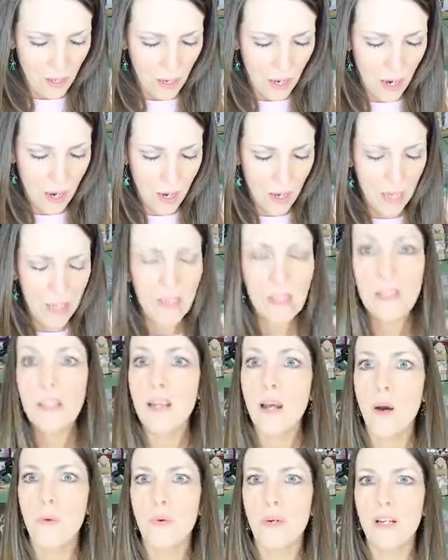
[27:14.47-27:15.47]
And
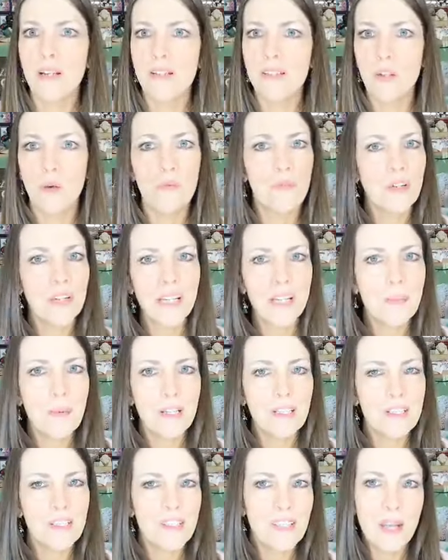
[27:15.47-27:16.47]
then don't forget
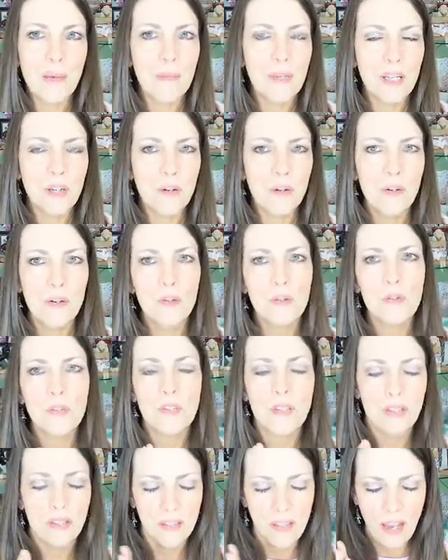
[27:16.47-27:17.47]
about the stamping
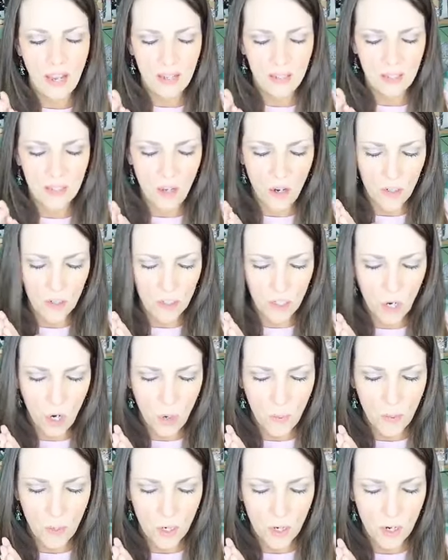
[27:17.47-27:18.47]
cruise. That is
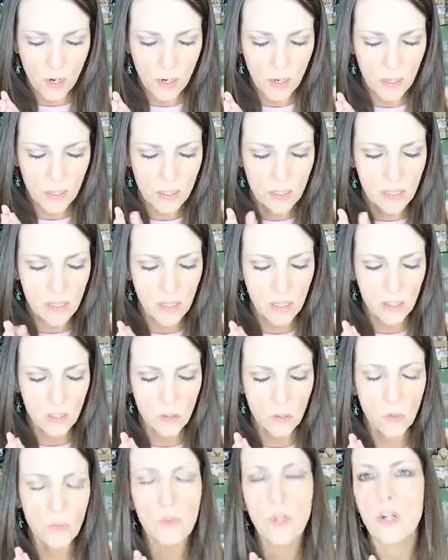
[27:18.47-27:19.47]
October
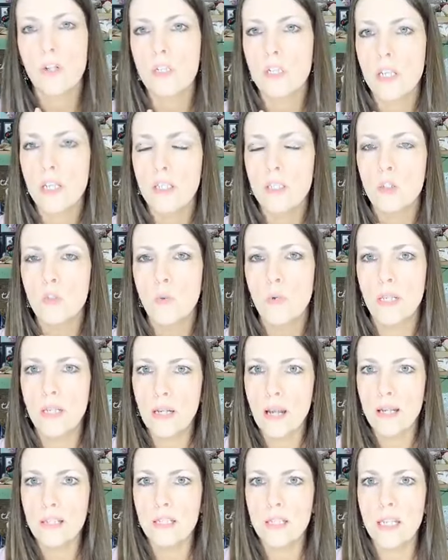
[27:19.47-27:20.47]
6th through 13th,
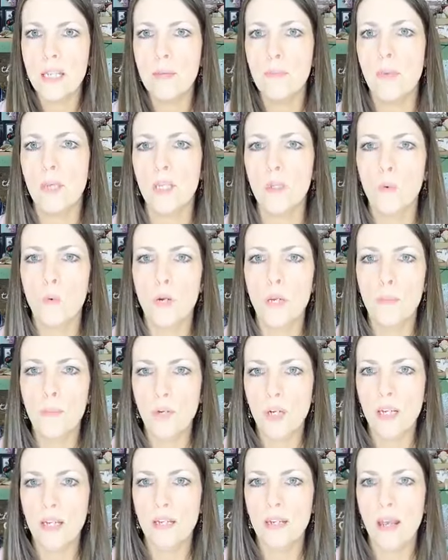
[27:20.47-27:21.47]
2019. But you want to
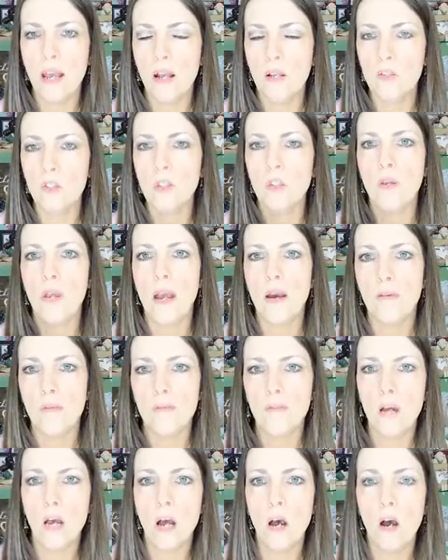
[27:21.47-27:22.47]
book it now so you have
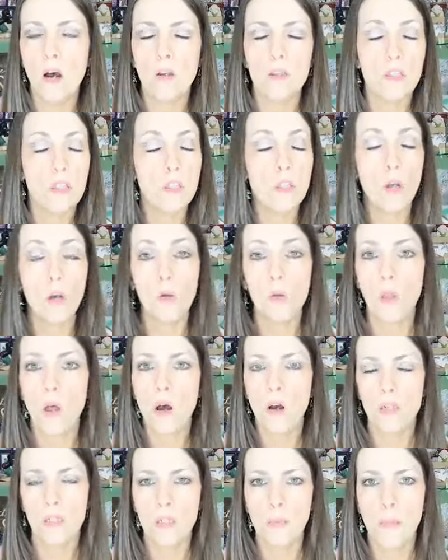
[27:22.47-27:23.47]
so
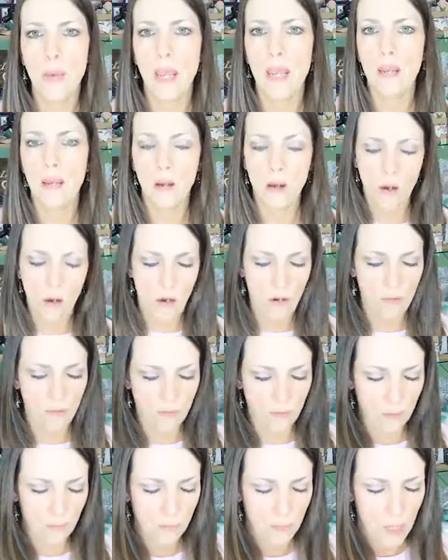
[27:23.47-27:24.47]
long to pay it
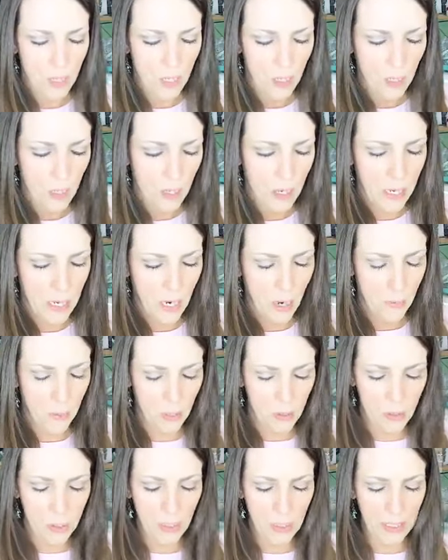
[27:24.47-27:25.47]
off. And I'll
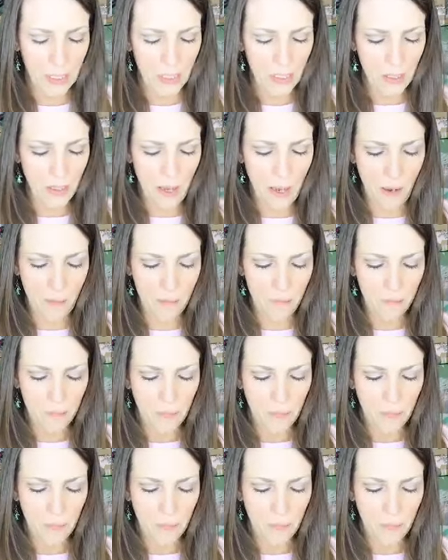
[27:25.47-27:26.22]
post a link to that.